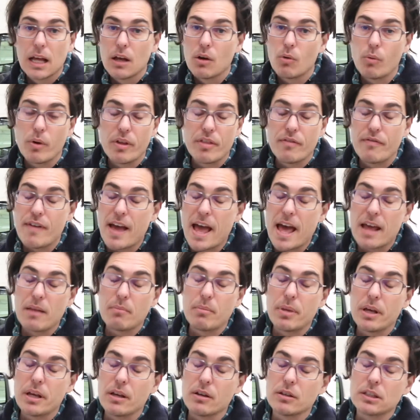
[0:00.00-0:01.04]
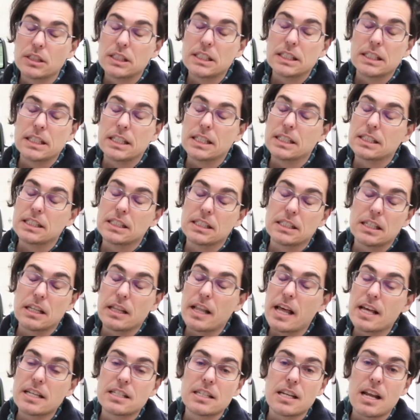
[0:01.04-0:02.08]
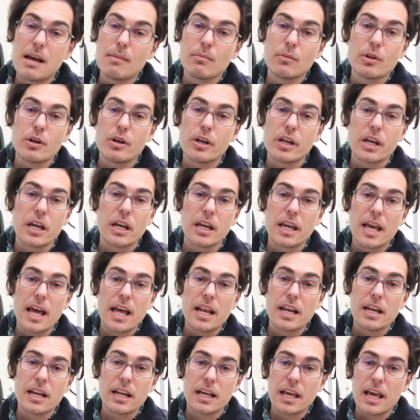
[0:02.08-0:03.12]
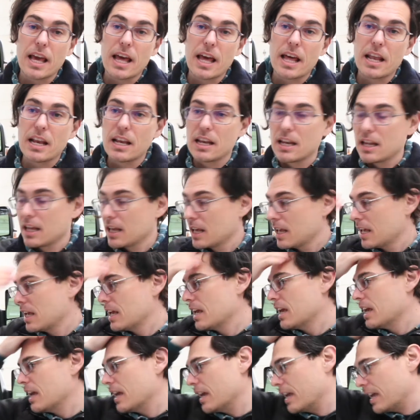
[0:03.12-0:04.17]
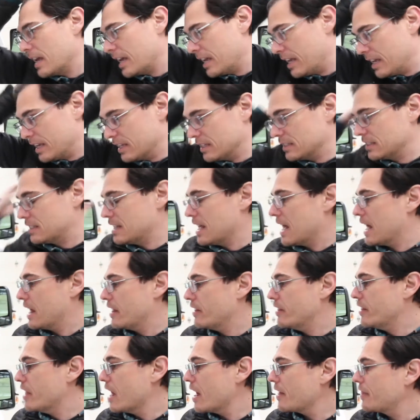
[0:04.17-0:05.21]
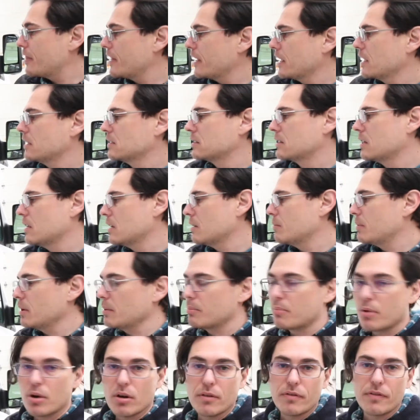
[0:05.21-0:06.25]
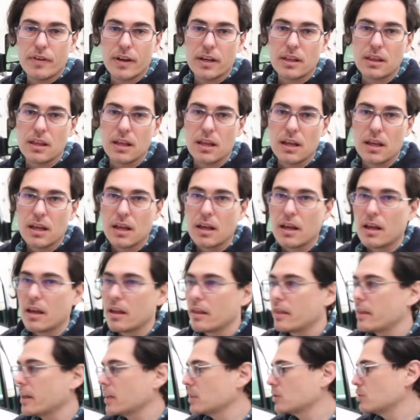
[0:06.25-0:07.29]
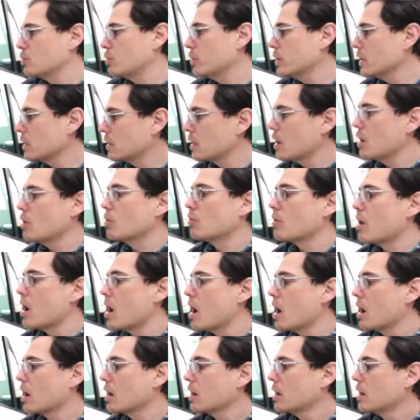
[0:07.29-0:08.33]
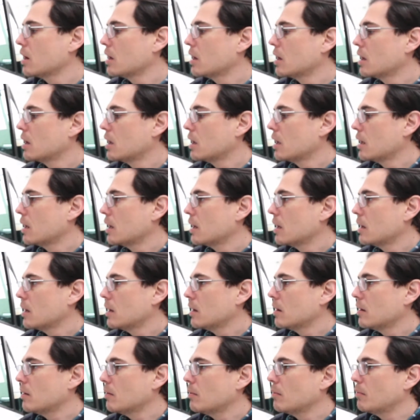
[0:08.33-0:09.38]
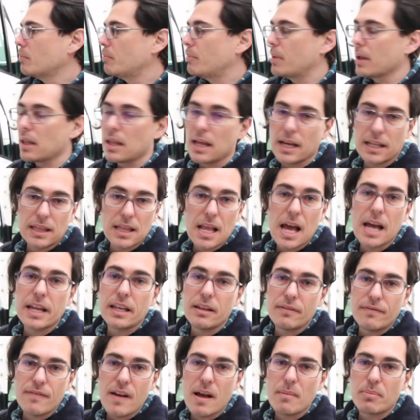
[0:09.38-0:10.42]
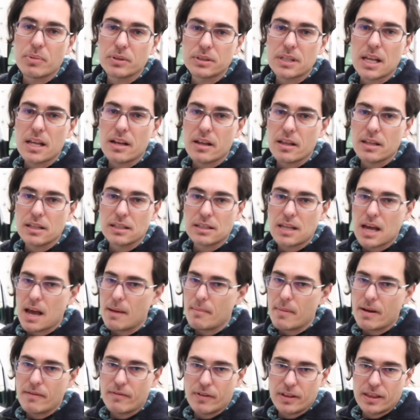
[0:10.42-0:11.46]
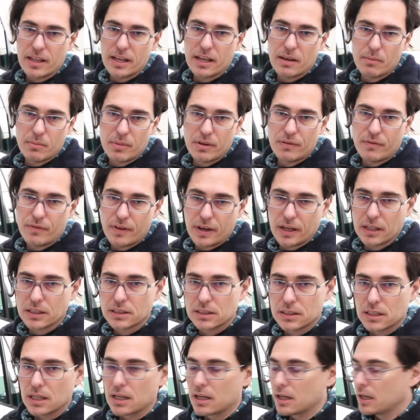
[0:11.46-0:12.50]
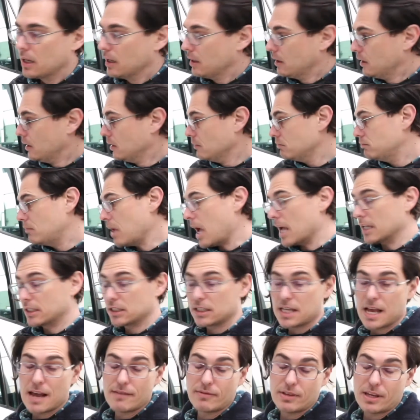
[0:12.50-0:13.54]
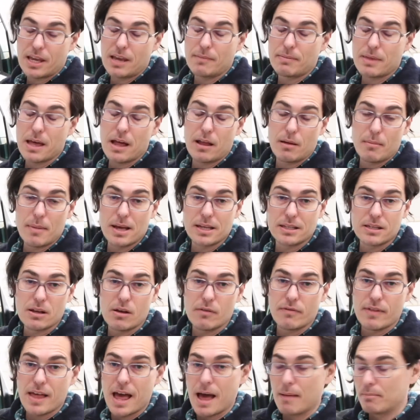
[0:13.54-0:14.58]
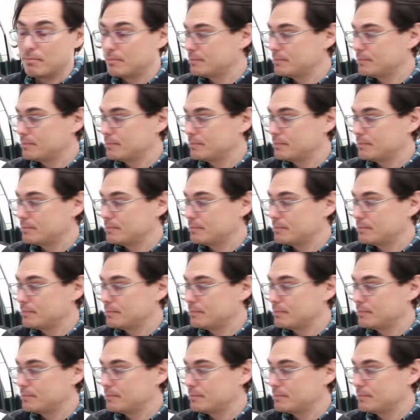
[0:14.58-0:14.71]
With van builds, this is a lesson I'm learning again and again, is that nothing is gonna be perfect. Things will go wrong, but like 95% of the time, everything can be fixed. I just have to keep telling myself that.